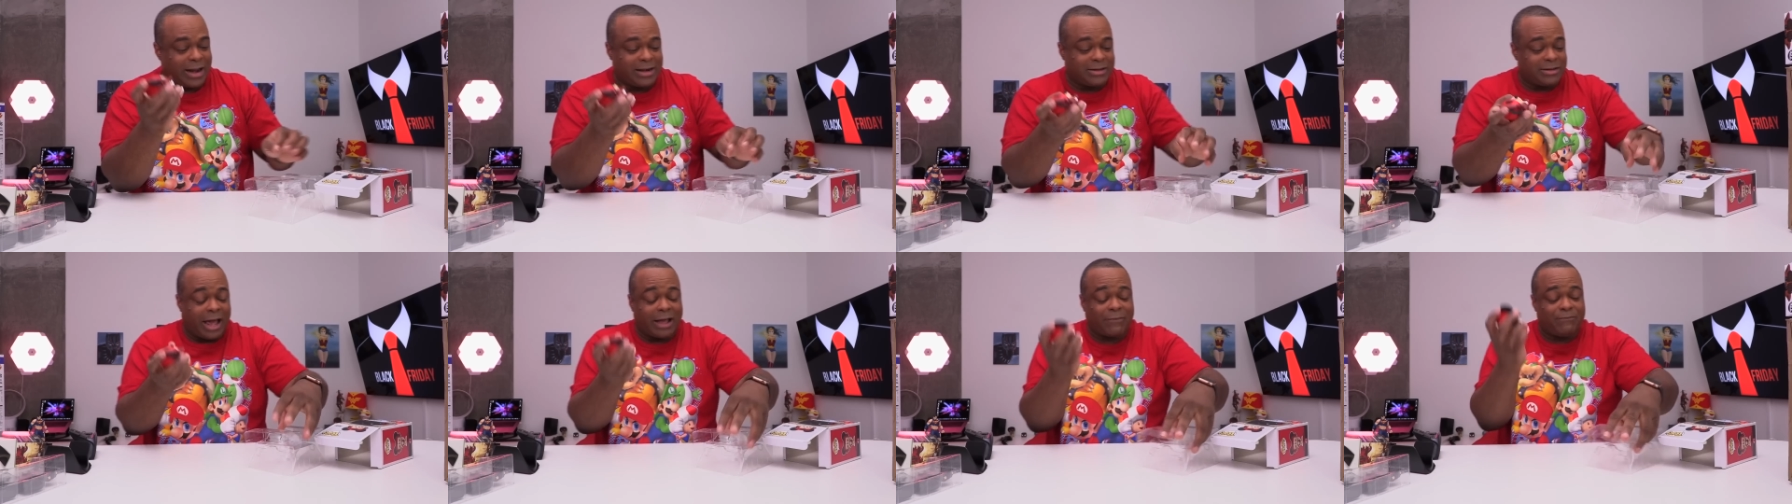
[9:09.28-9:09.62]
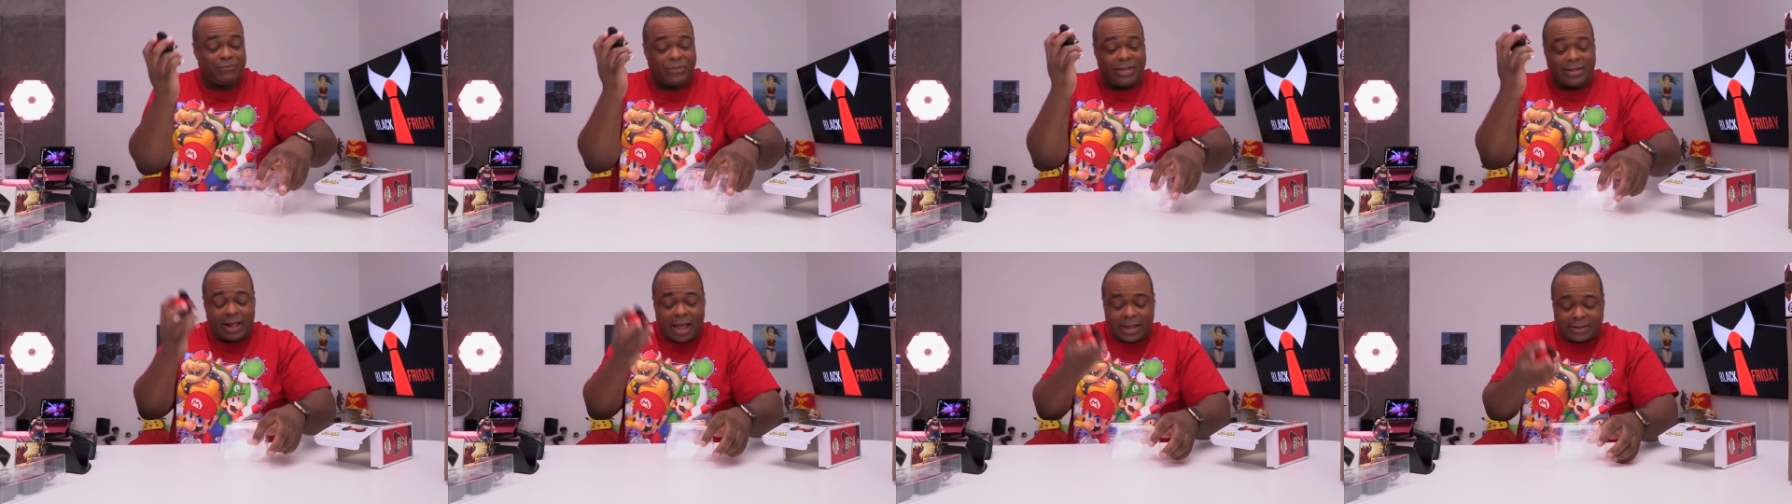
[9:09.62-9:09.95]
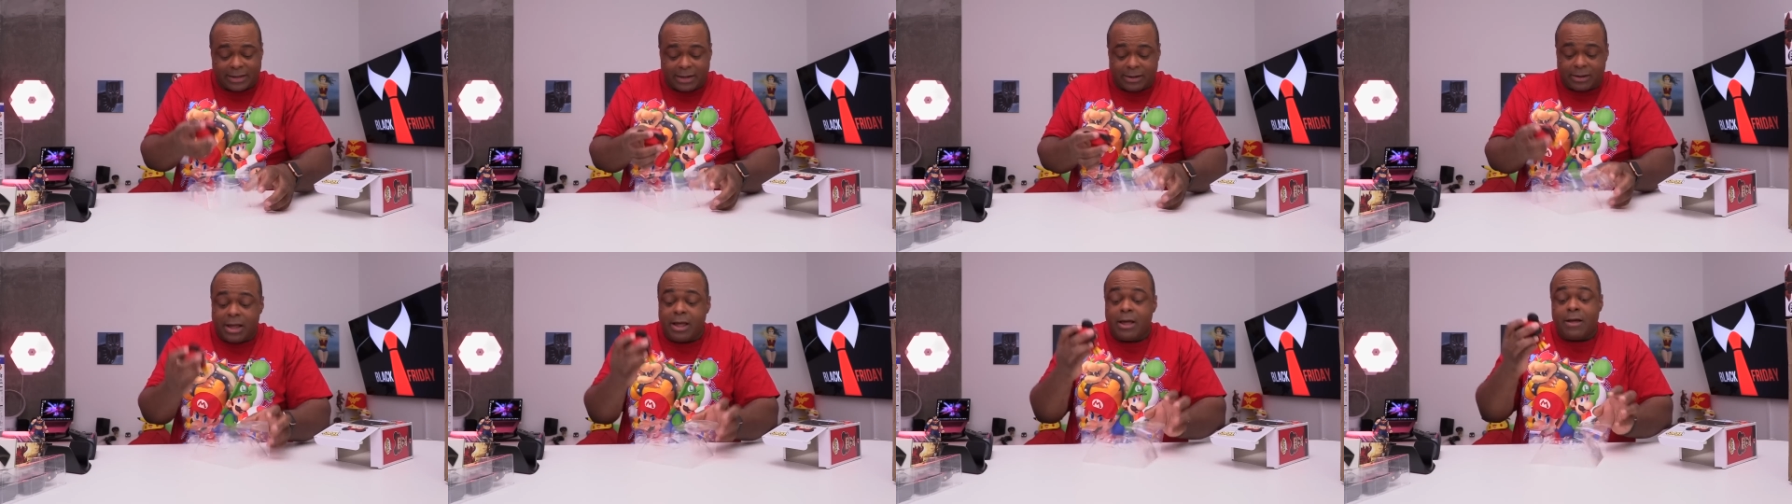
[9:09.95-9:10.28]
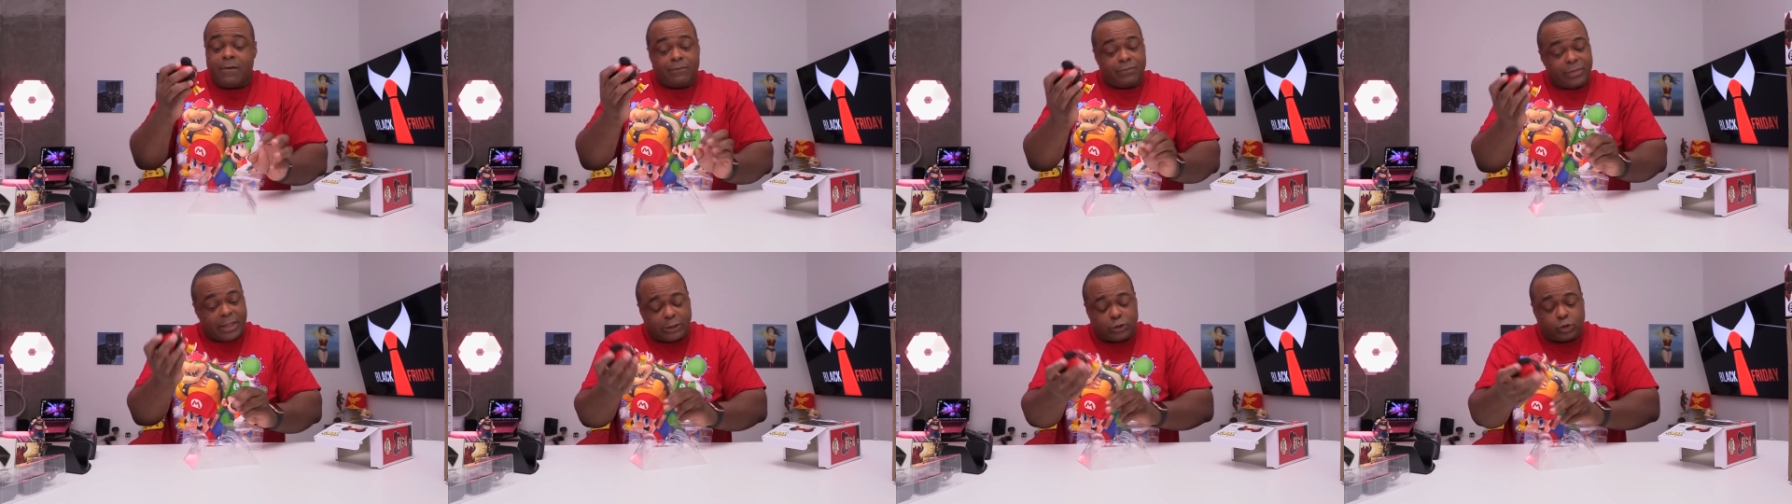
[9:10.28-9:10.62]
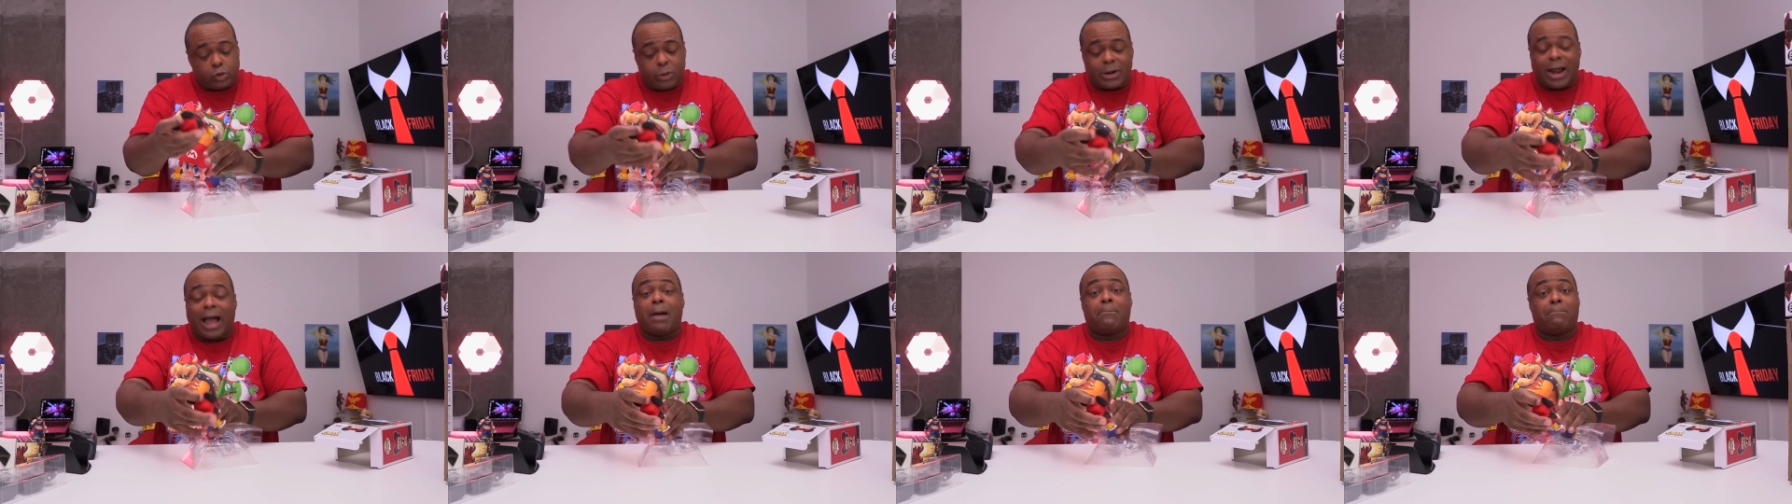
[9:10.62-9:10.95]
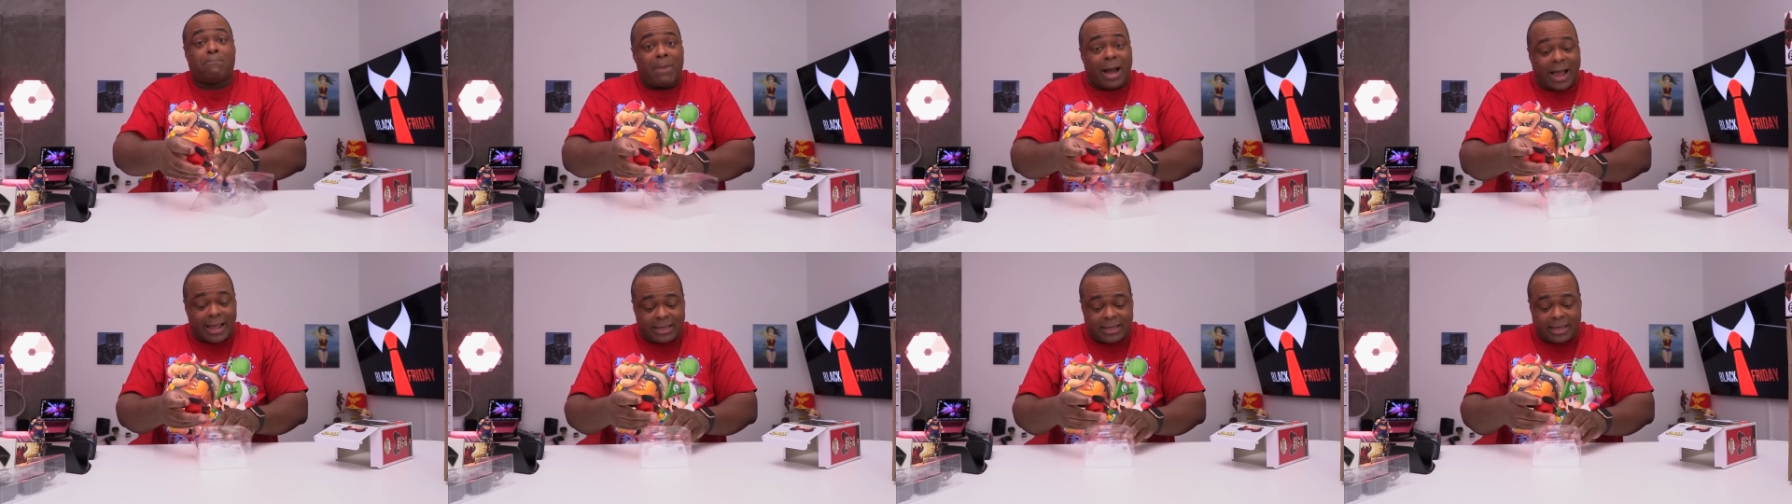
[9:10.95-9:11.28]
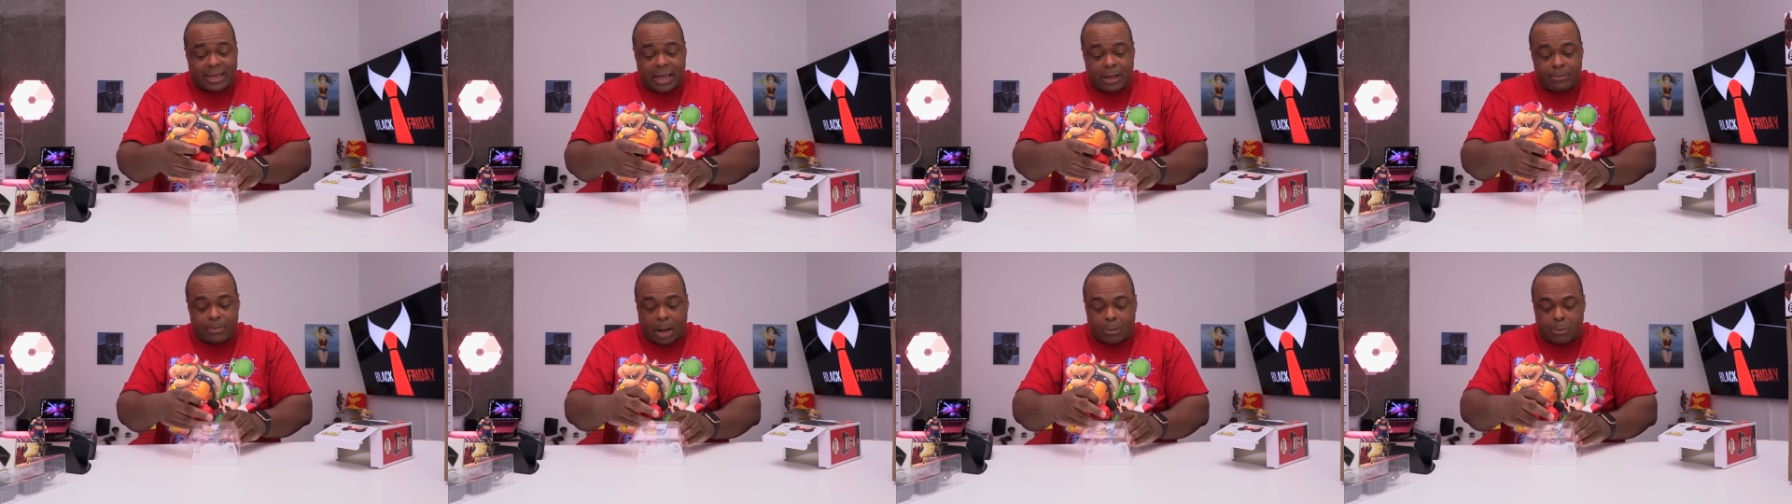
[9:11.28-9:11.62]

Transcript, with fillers: I just, I, I didn't, this one I might keep.